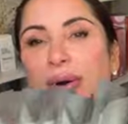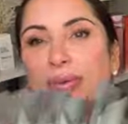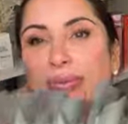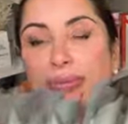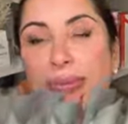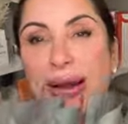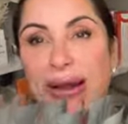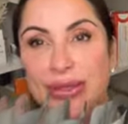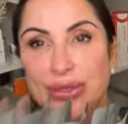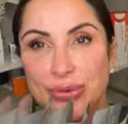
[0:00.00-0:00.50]

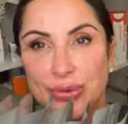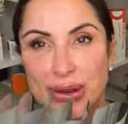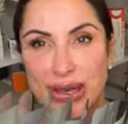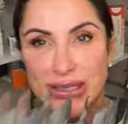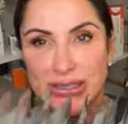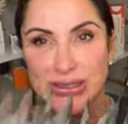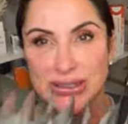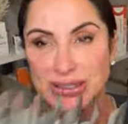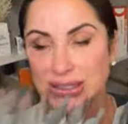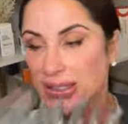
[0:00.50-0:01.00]
my
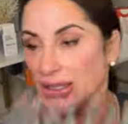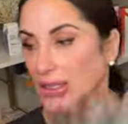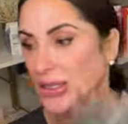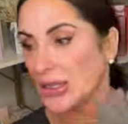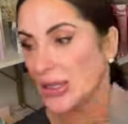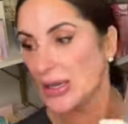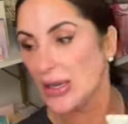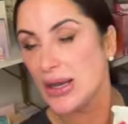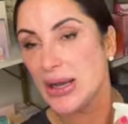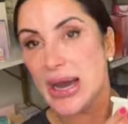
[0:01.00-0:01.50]
threads.
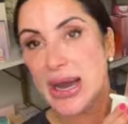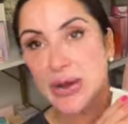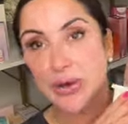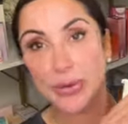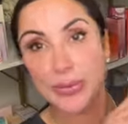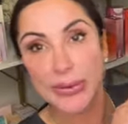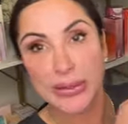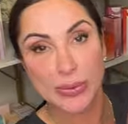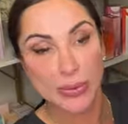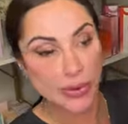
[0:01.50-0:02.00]
I will
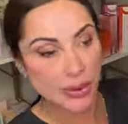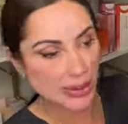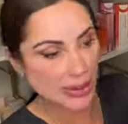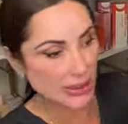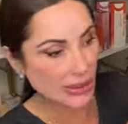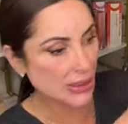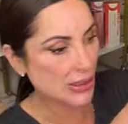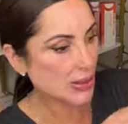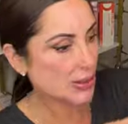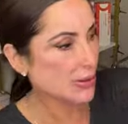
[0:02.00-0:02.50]
be
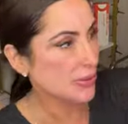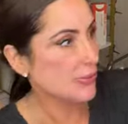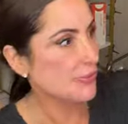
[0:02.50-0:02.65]
working